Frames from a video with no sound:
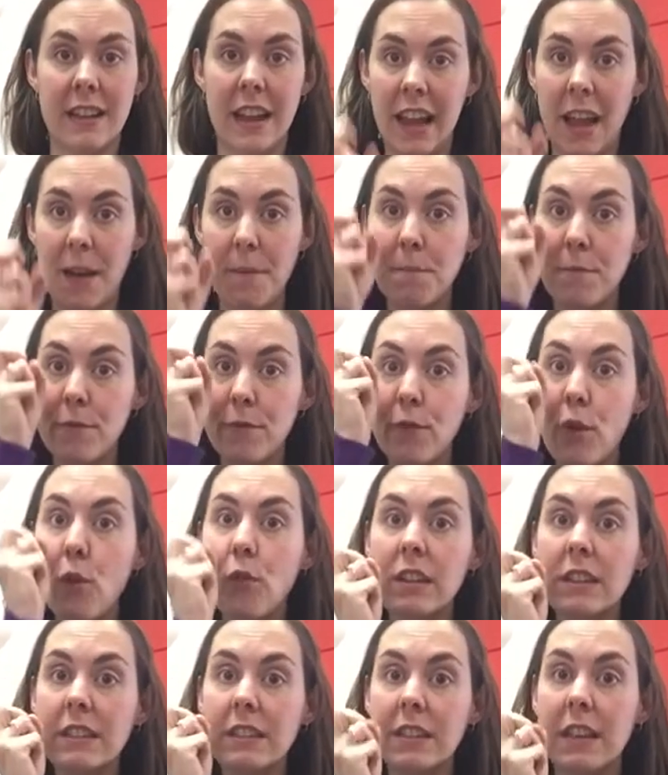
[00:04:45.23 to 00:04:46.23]
like I'm
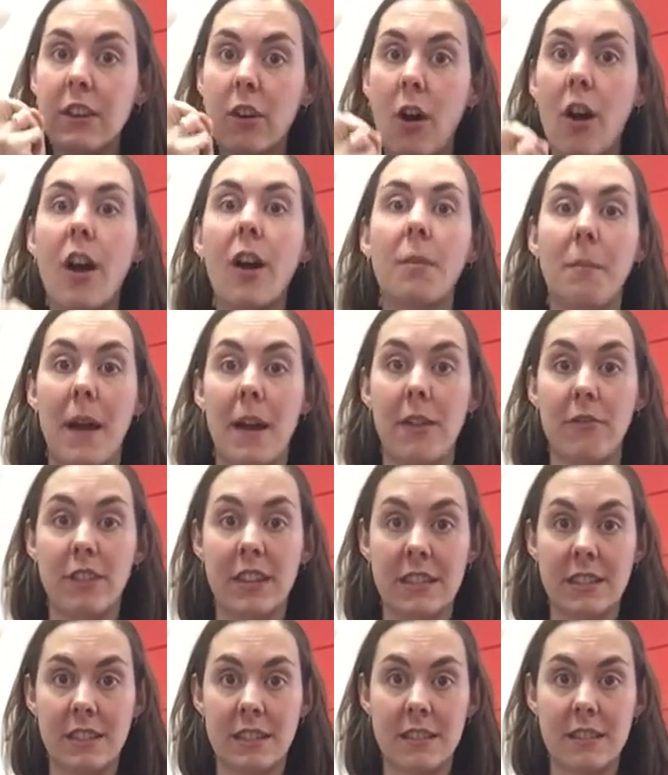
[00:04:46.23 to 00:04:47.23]
focusing on my
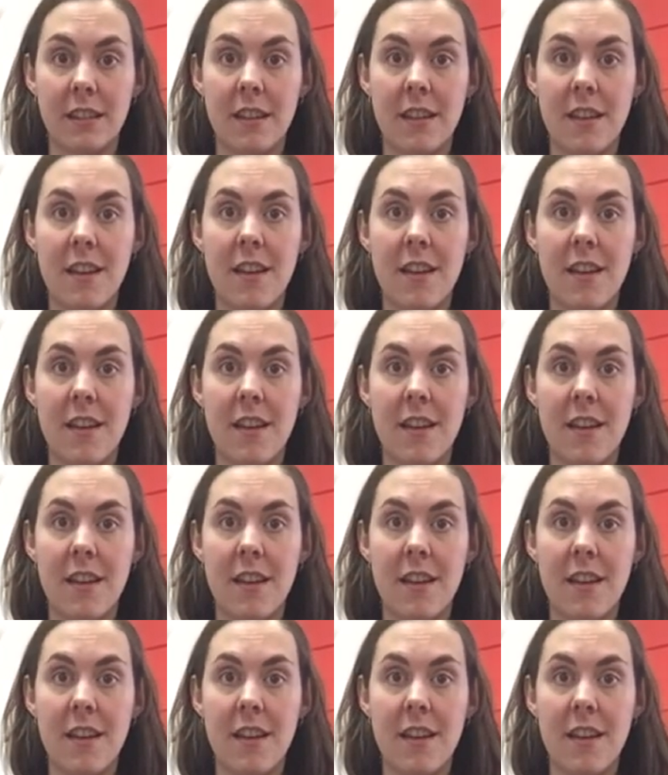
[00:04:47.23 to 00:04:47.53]
wrist.